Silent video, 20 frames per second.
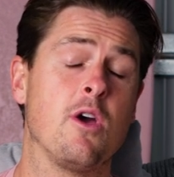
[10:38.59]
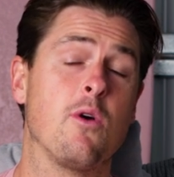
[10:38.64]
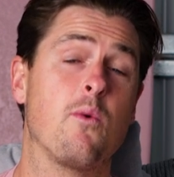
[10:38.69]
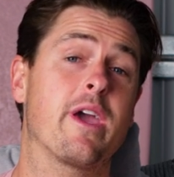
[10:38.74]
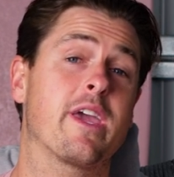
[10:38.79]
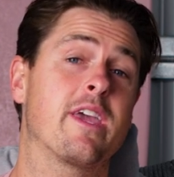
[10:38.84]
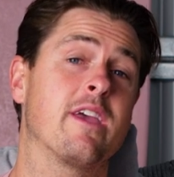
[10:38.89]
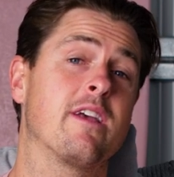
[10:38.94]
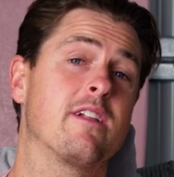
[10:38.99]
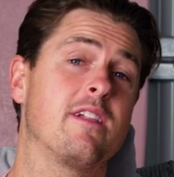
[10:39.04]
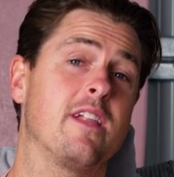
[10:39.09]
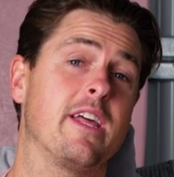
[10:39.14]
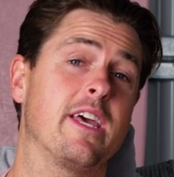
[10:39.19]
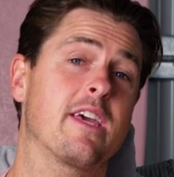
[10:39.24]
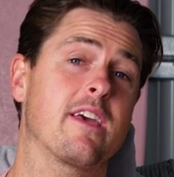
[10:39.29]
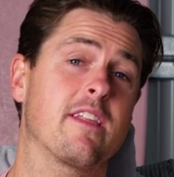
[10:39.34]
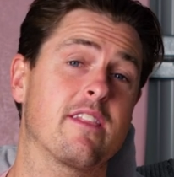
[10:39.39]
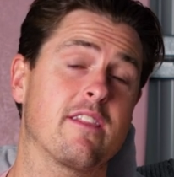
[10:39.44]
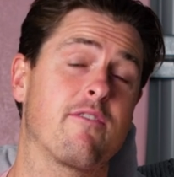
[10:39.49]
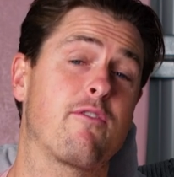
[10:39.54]
where you can
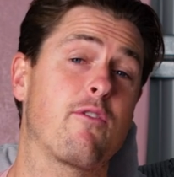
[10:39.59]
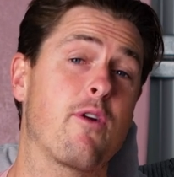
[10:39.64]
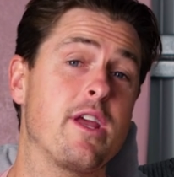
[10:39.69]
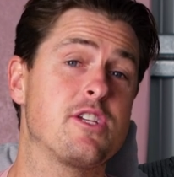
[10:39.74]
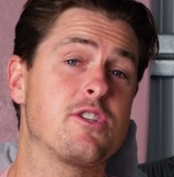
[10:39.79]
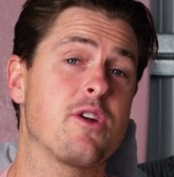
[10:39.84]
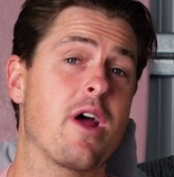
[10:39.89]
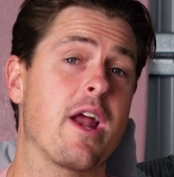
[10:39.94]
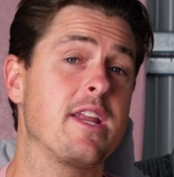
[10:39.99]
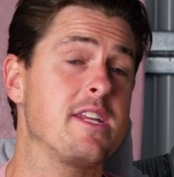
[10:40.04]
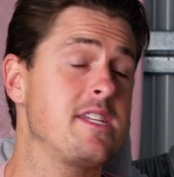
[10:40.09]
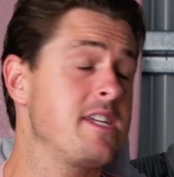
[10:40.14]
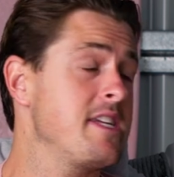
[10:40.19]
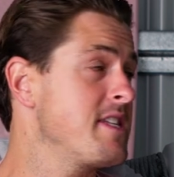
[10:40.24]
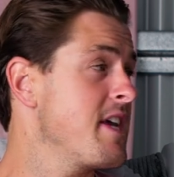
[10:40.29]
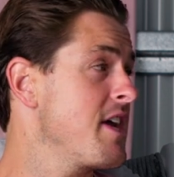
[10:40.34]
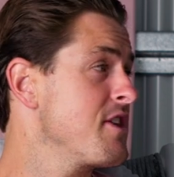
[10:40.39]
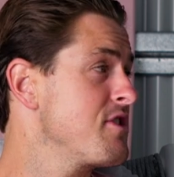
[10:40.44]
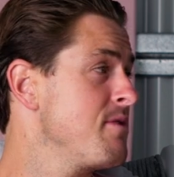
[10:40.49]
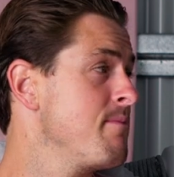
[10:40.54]
click the free strategy
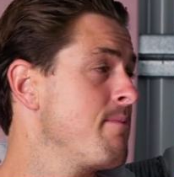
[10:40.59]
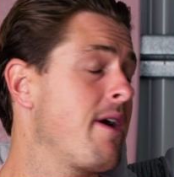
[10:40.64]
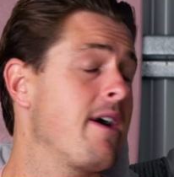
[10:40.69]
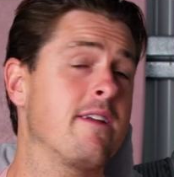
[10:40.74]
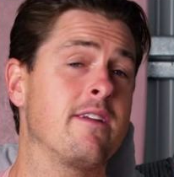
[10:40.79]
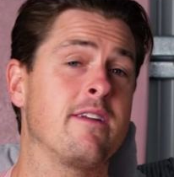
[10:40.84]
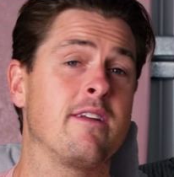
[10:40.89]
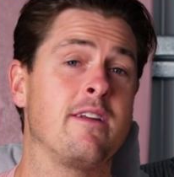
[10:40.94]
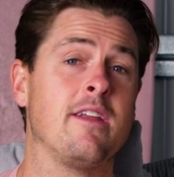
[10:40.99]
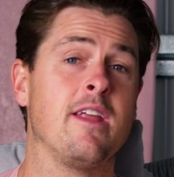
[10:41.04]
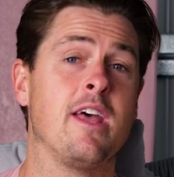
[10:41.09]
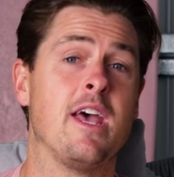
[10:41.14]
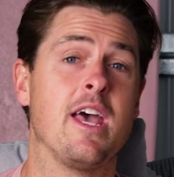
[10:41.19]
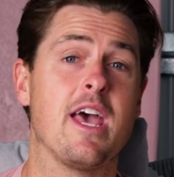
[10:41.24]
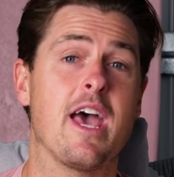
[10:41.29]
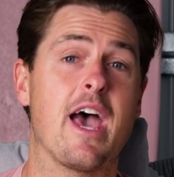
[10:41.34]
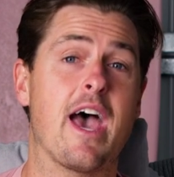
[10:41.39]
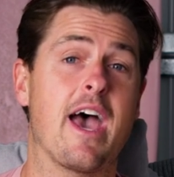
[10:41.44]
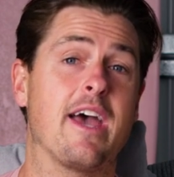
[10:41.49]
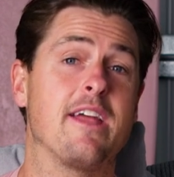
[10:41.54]
session button
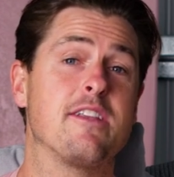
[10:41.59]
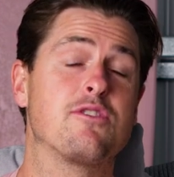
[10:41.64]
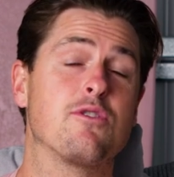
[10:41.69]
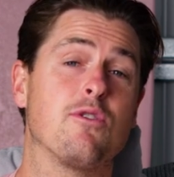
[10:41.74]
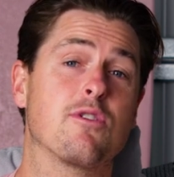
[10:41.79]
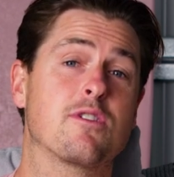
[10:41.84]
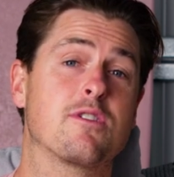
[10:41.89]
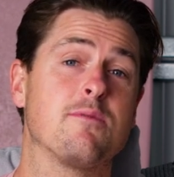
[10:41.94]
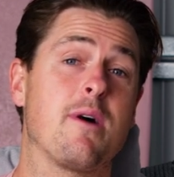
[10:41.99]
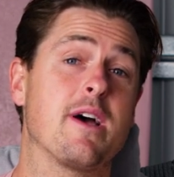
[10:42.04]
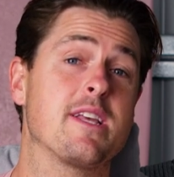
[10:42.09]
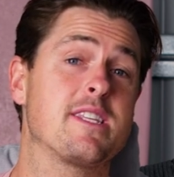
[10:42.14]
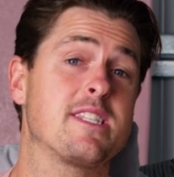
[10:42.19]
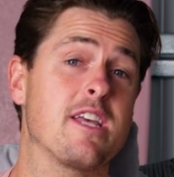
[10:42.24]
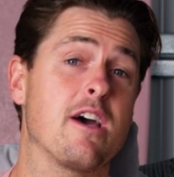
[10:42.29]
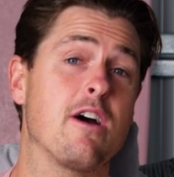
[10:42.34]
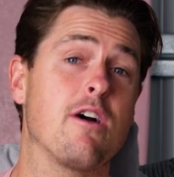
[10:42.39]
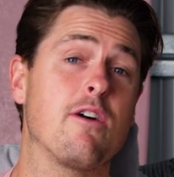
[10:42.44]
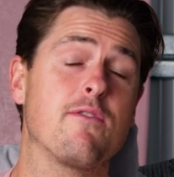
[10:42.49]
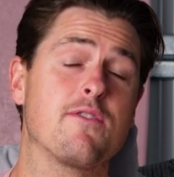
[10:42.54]
and talk to
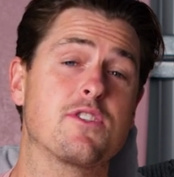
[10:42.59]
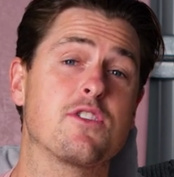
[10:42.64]
myself,